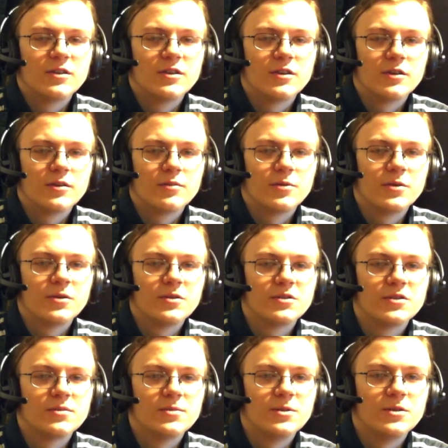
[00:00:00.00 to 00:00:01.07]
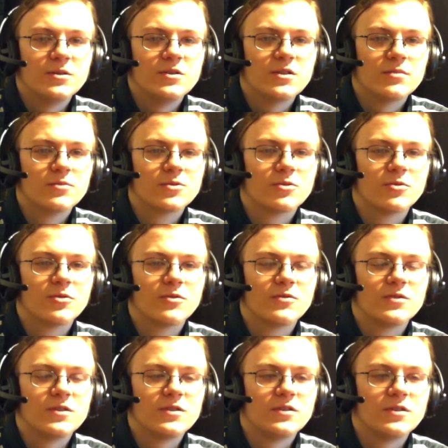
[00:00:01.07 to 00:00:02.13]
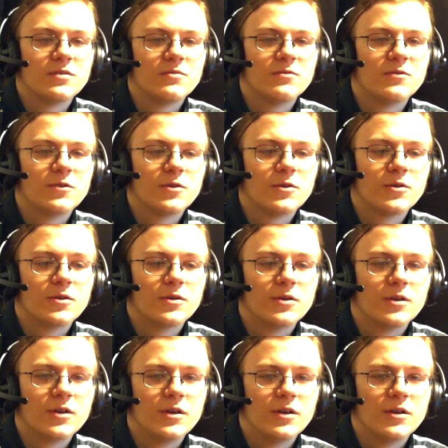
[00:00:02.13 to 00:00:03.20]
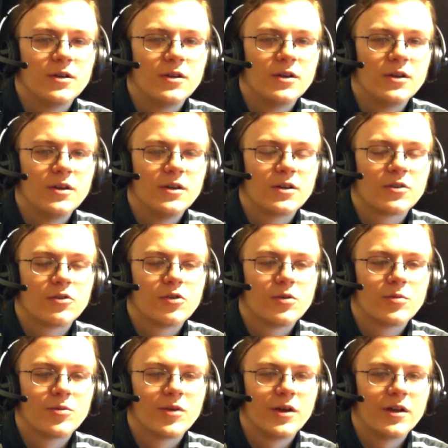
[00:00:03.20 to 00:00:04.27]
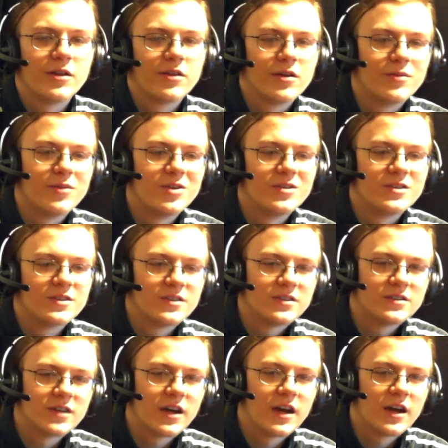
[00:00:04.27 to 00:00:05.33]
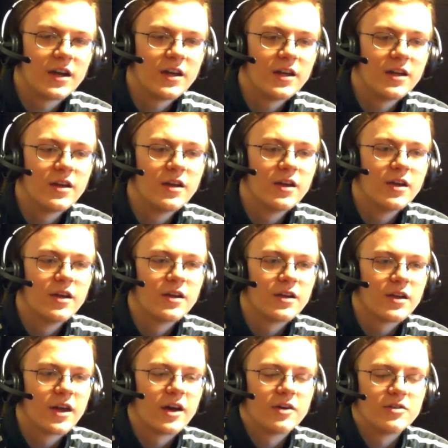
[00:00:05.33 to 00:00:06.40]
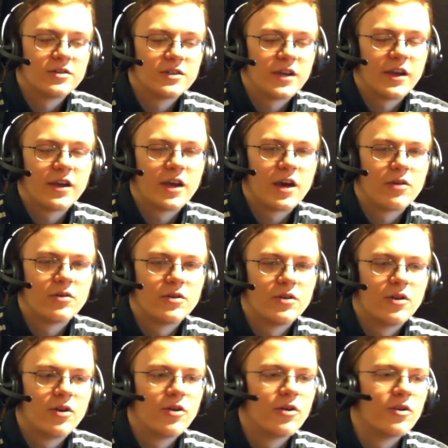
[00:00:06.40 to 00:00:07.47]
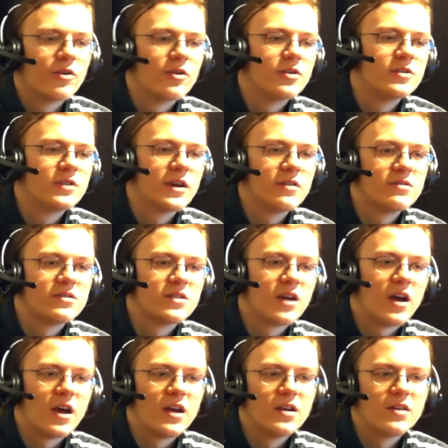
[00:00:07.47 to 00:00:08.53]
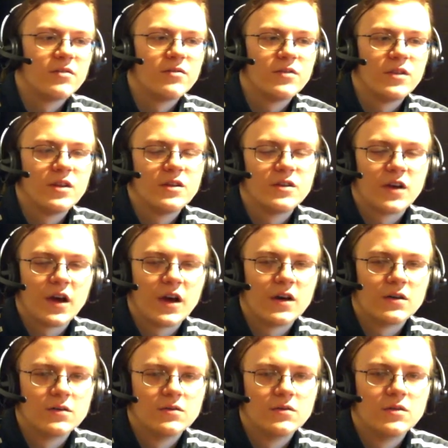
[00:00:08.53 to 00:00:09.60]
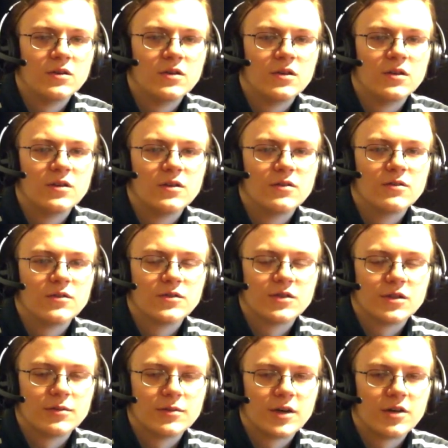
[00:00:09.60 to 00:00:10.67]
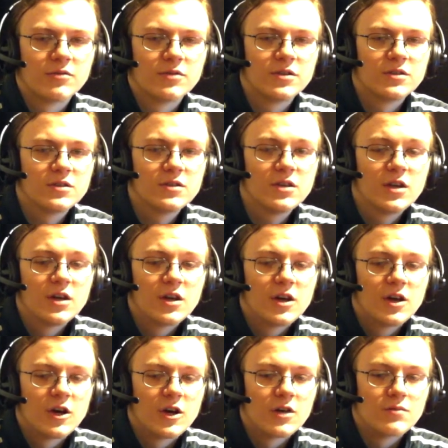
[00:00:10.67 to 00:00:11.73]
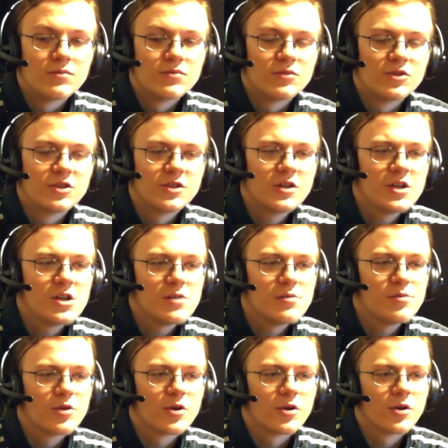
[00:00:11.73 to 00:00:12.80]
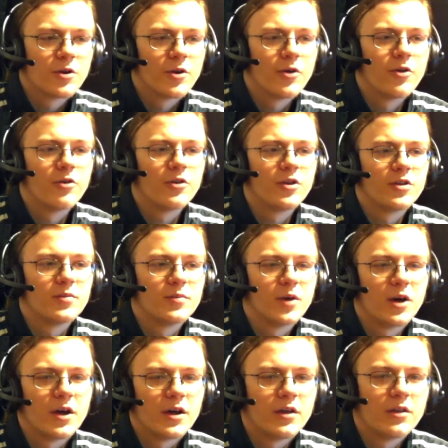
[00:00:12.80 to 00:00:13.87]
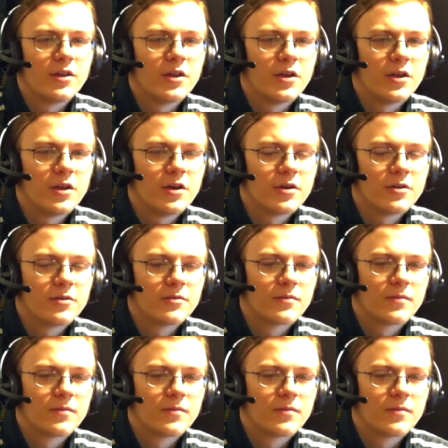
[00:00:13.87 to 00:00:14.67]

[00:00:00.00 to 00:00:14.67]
there appears to be some sort of system for incorporating them into society. Cows hang out in herds outside of the town for some odd reason. Sheep are herded by the